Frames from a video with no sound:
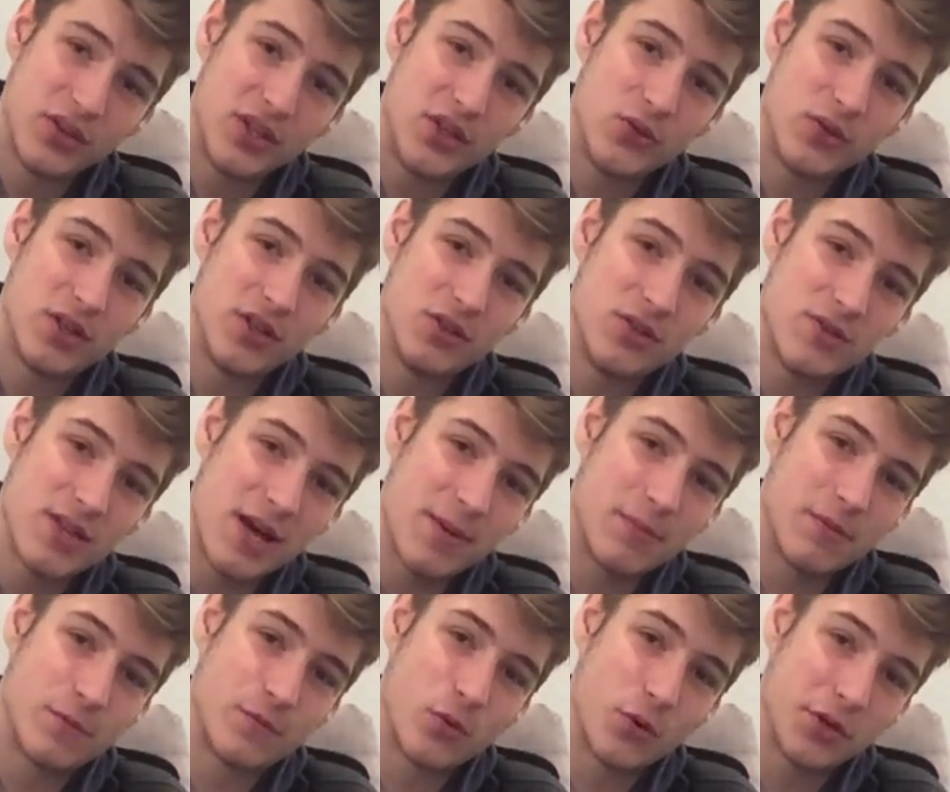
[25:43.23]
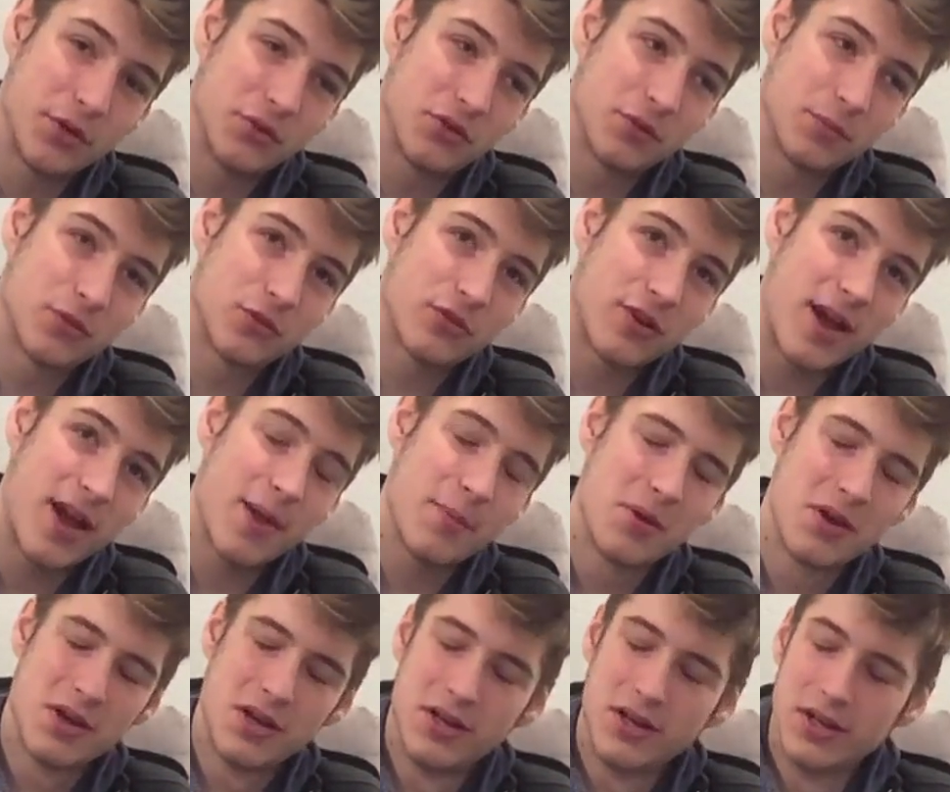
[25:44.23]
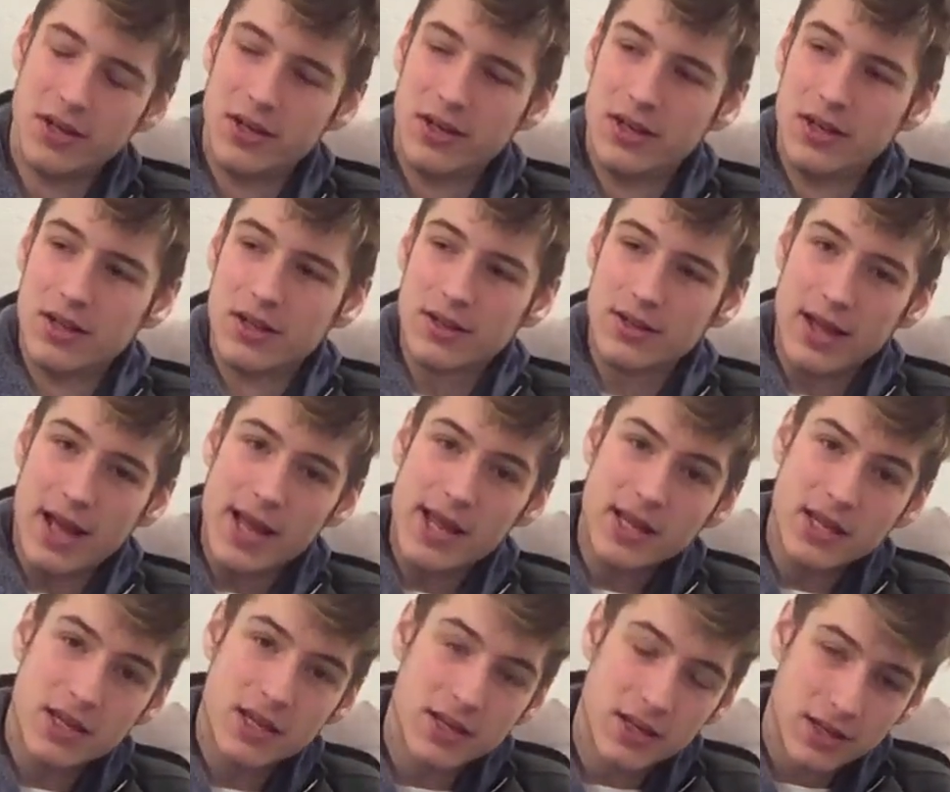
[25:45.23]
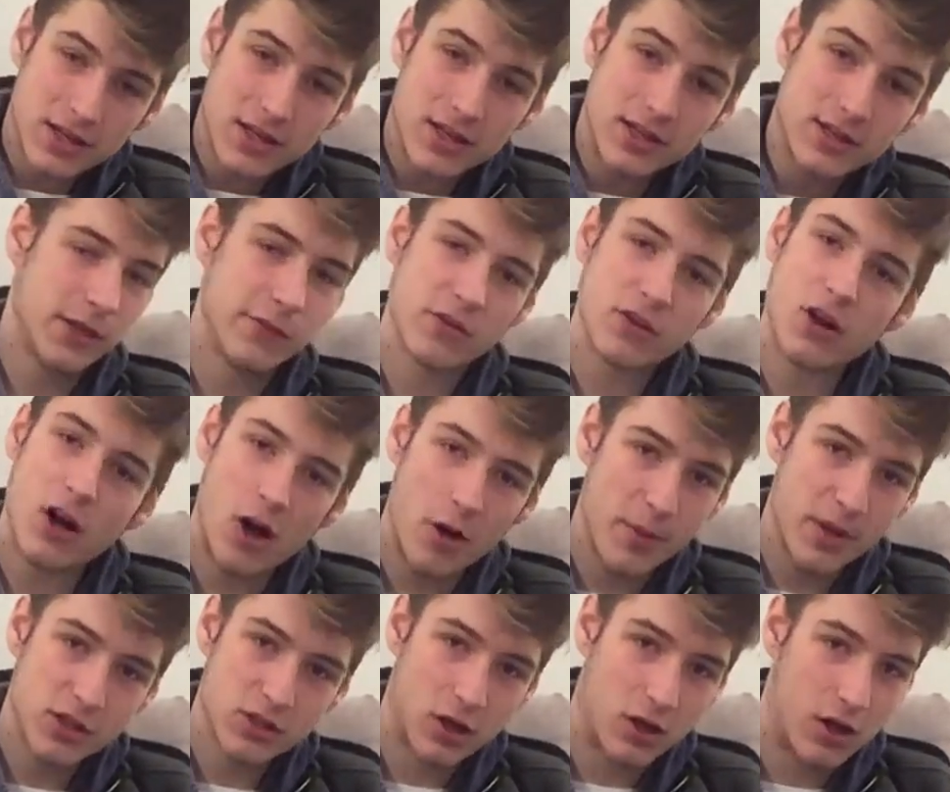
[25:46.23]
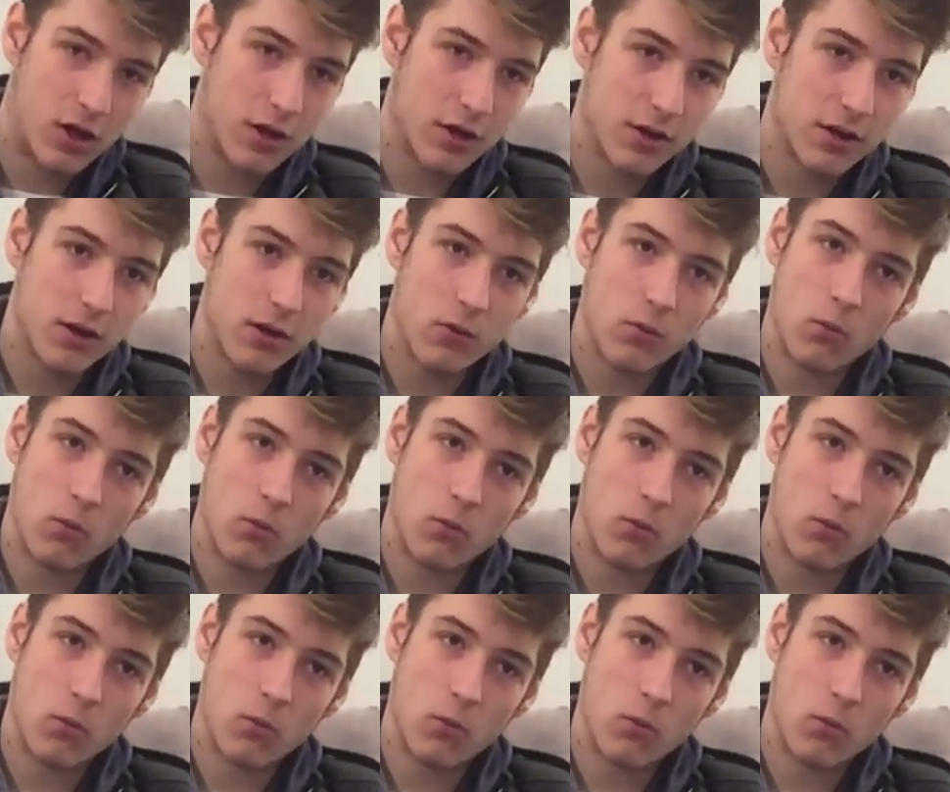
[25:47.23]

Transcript: think you can do that before you subscribe. Like, leave a comment on